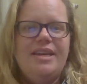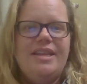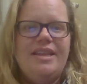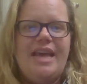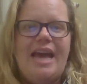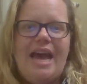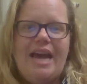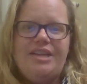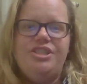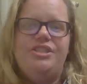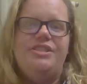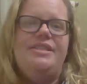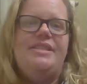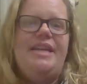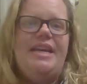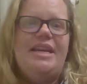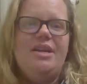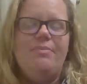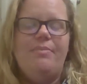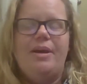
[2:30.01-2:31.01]
The actions
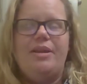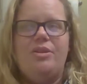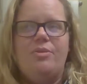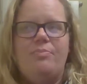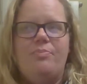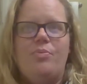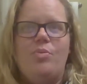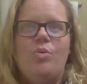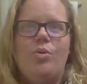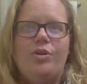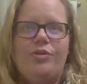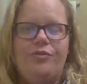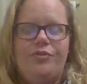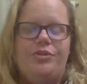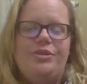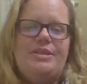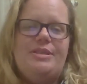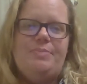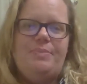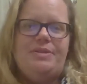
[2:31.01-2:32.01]
taken by the board for
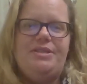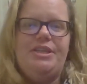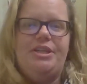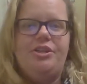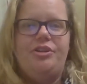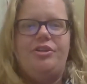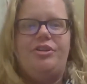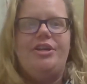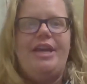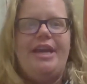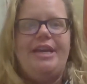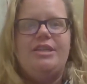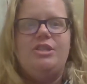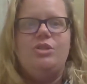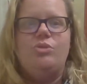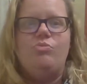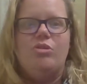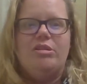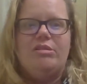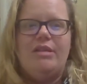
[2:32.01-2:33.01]
this particular
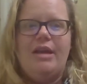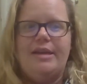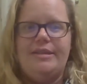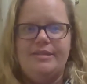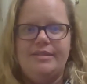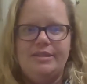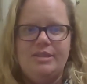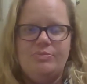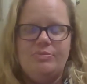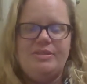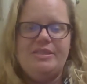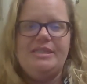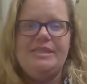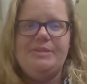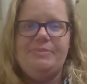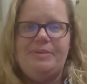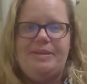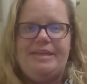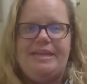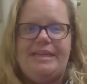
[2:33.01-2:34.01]
case were license was
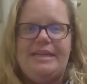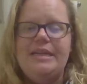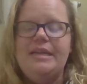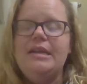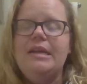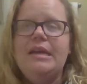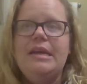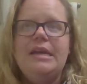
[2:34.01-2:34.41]
suspended.